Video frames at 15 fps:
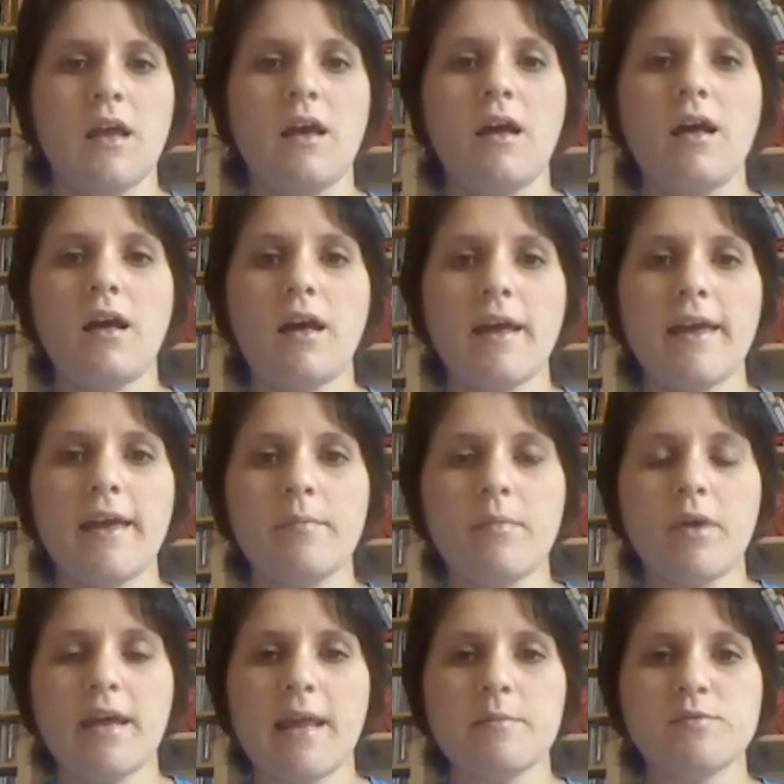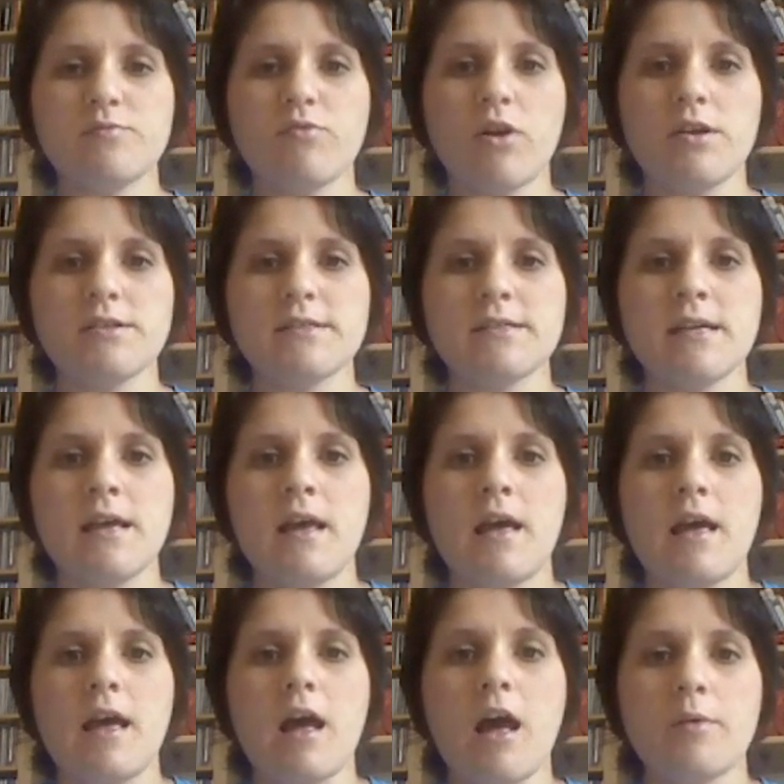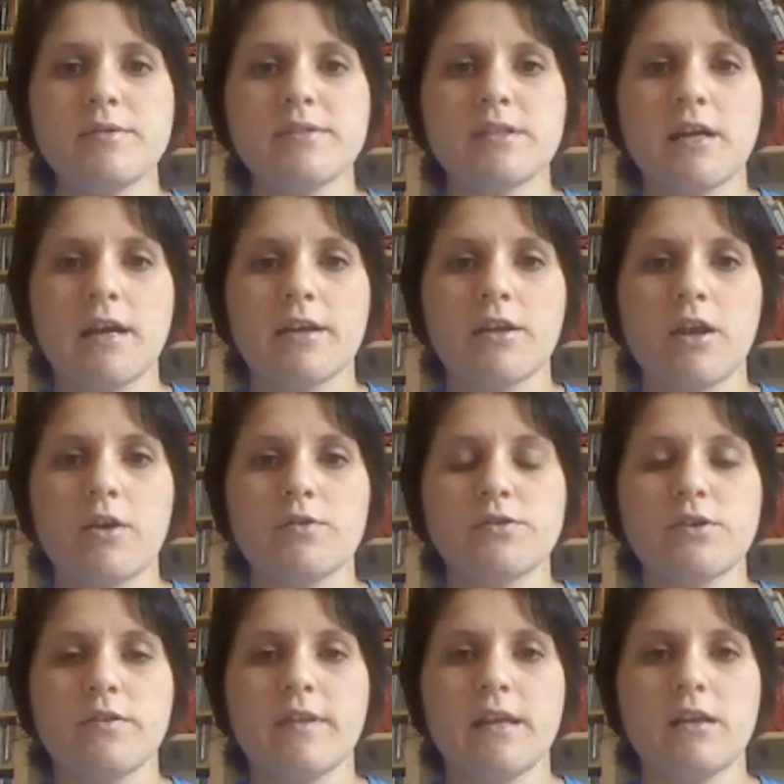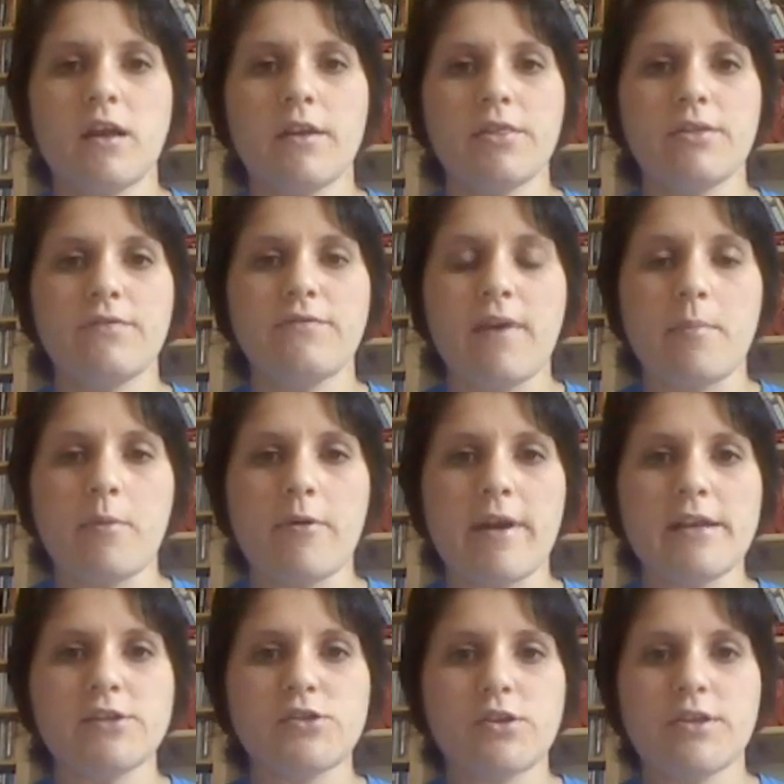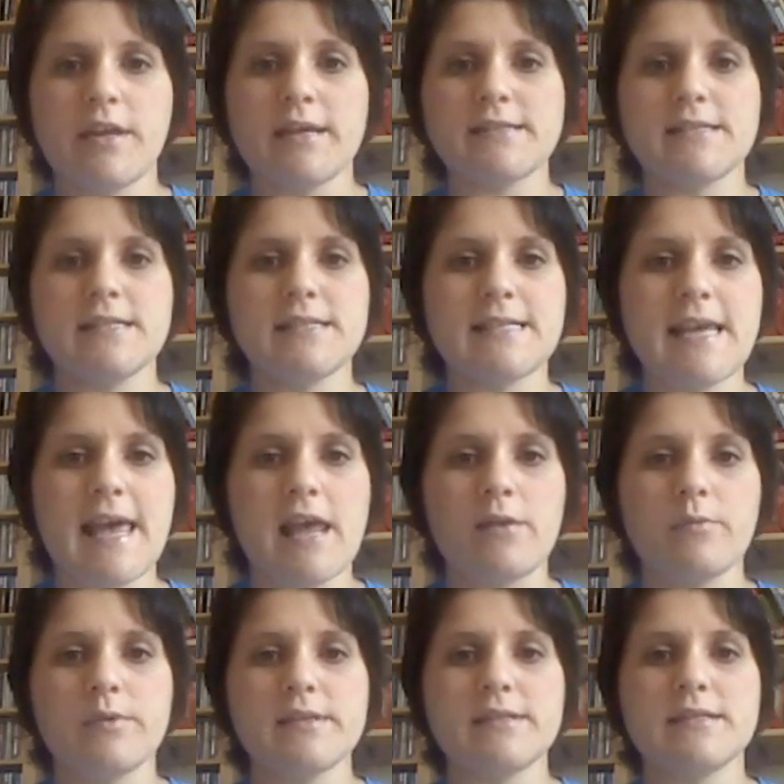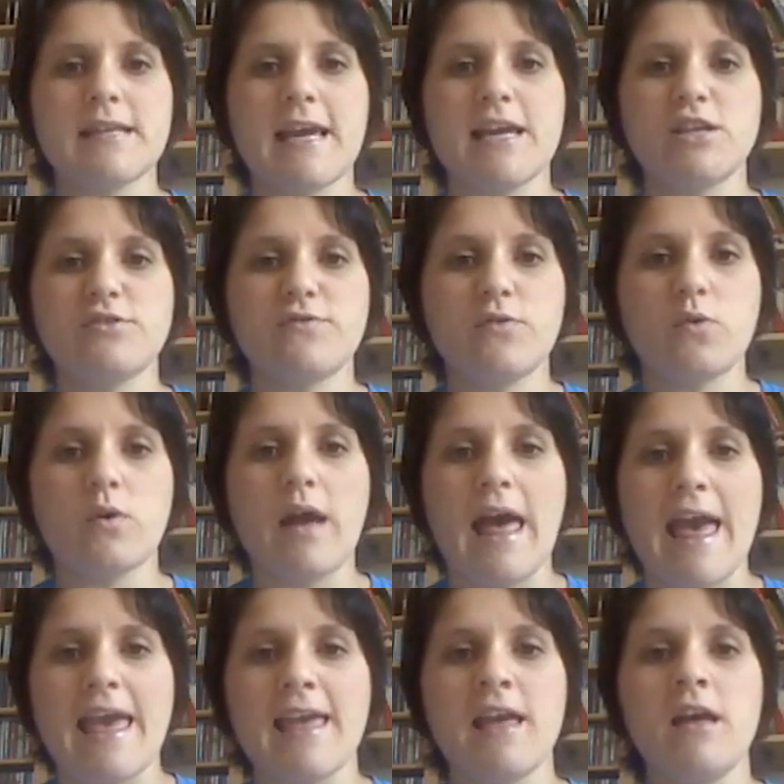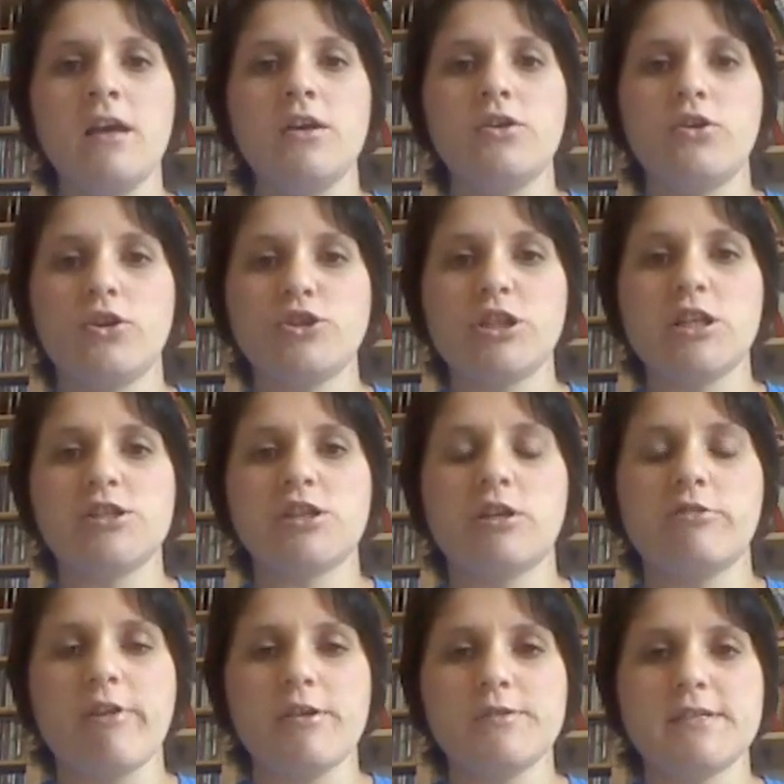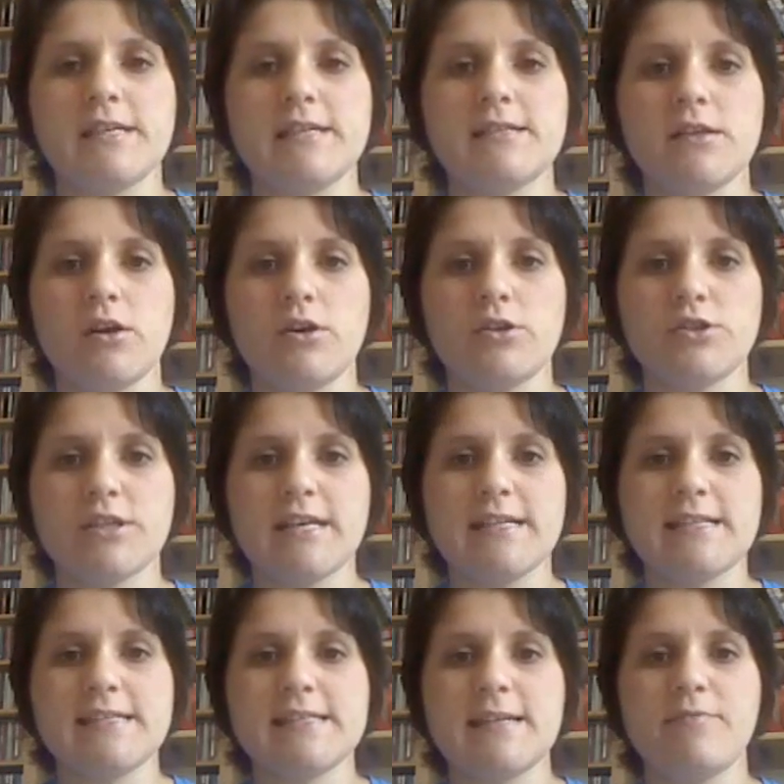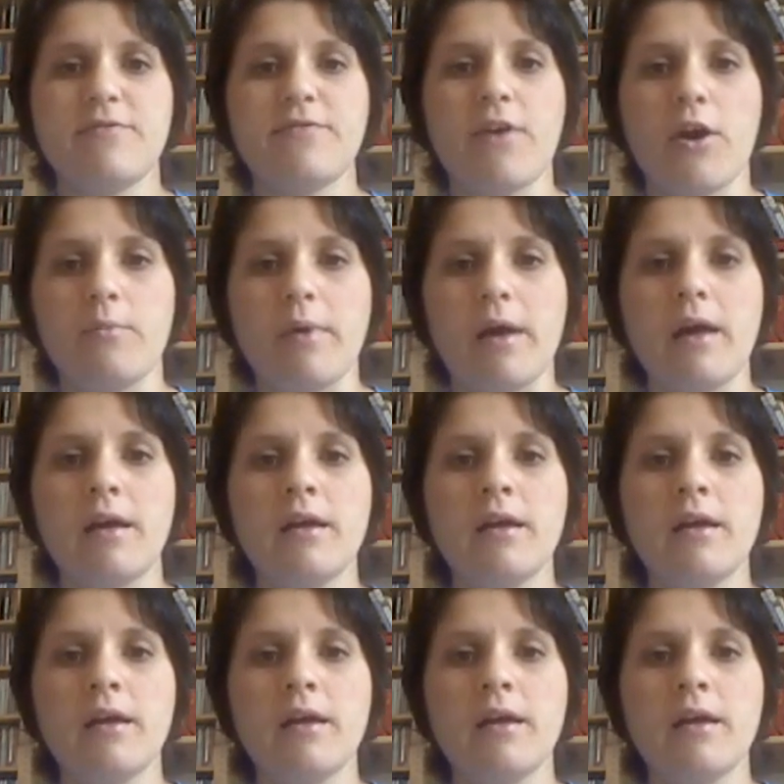Hi, my name's Roz. I was diagnosed on the 9th of February 2010 with stage 4A nodular sclerosis Hodgkin's lymphoma.